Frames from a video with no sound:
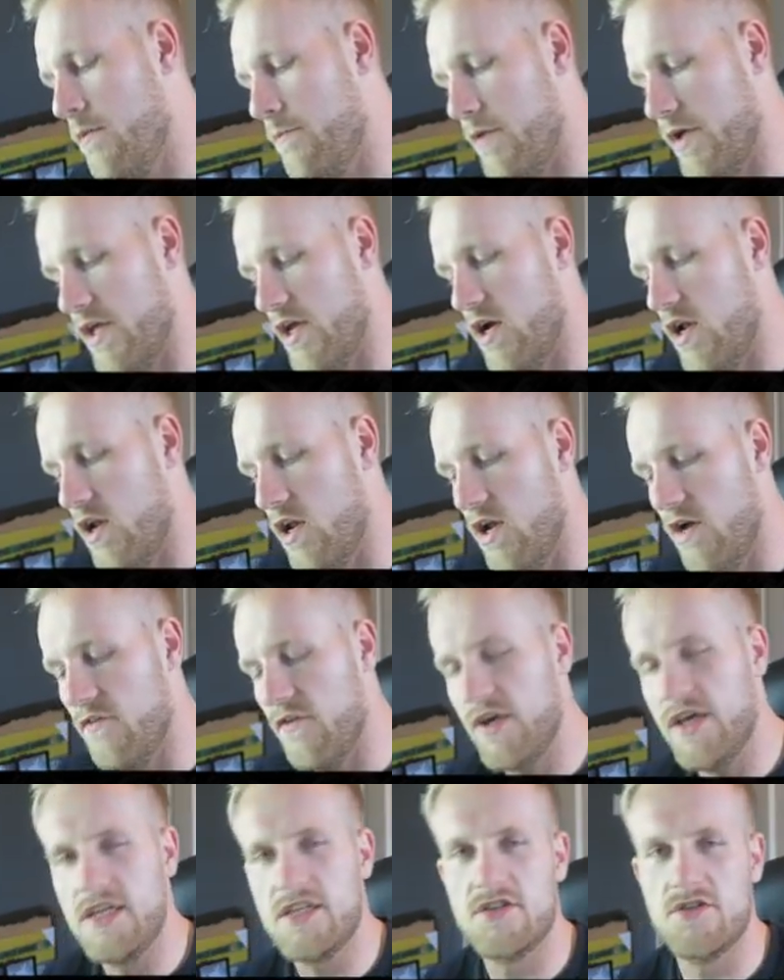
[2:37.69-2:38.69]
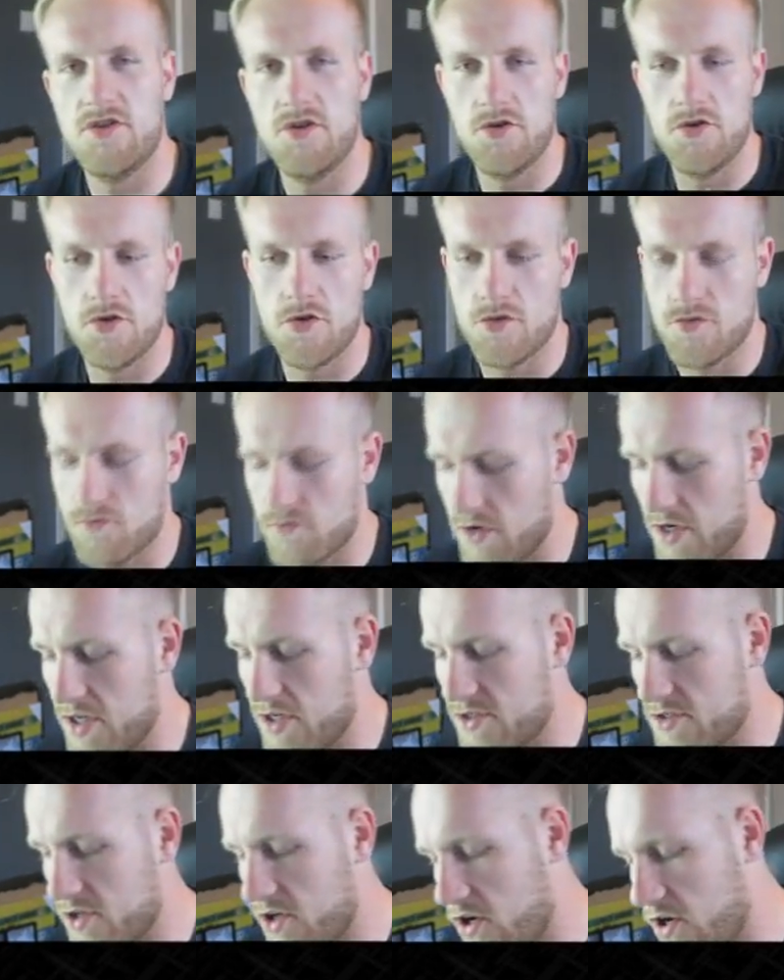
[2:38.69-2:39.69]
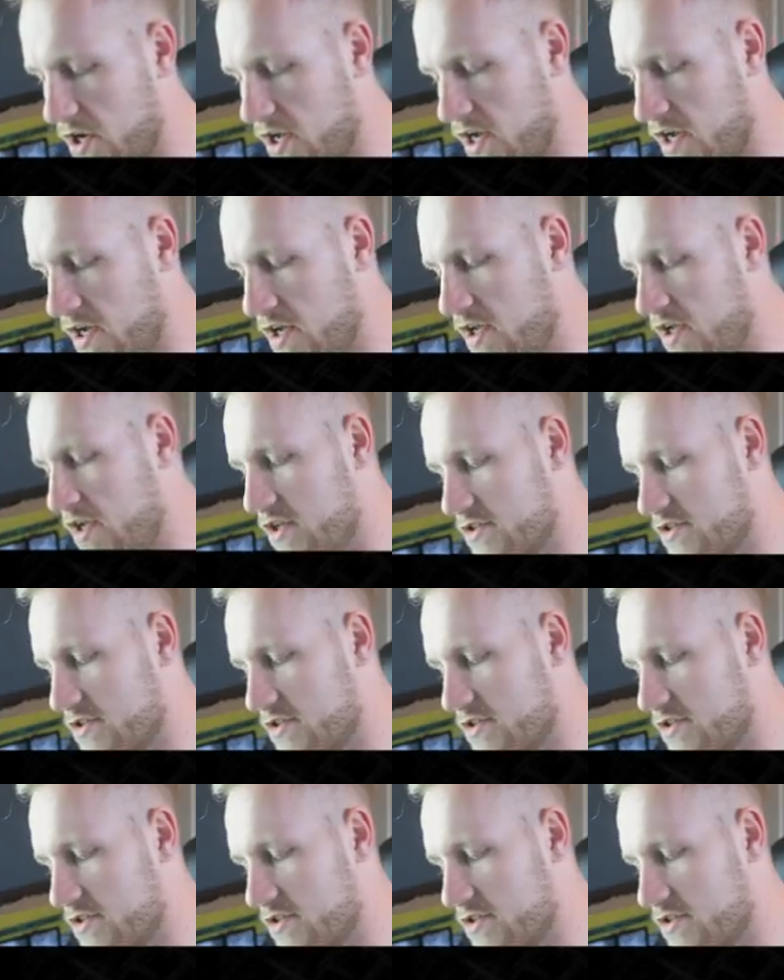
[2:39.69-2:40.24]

But yeah, I love his new ring attire.